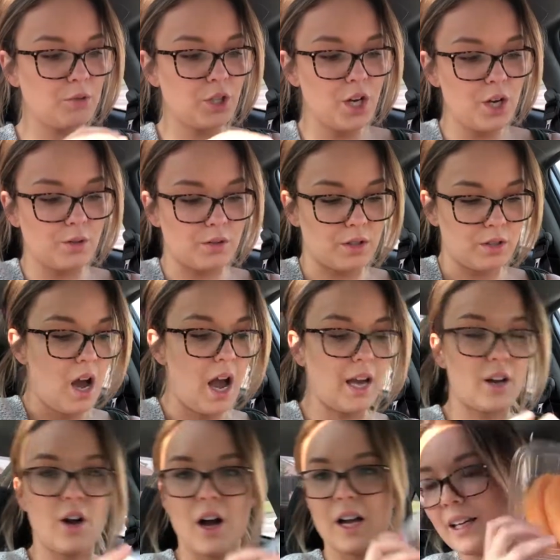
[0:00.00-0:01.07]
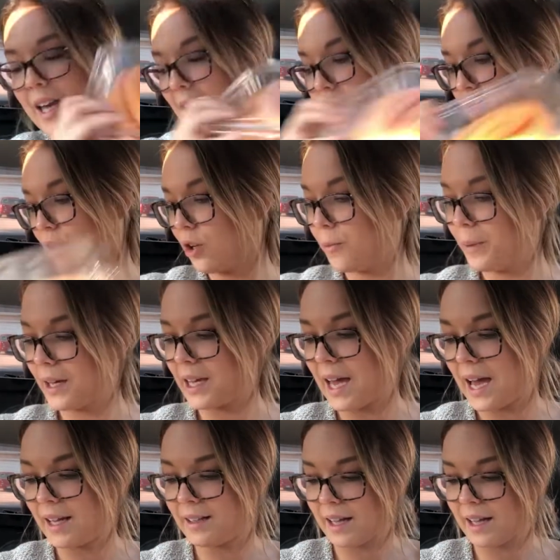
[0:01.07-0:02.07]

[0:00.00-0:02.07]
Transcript: juice. I got cantaloupe again.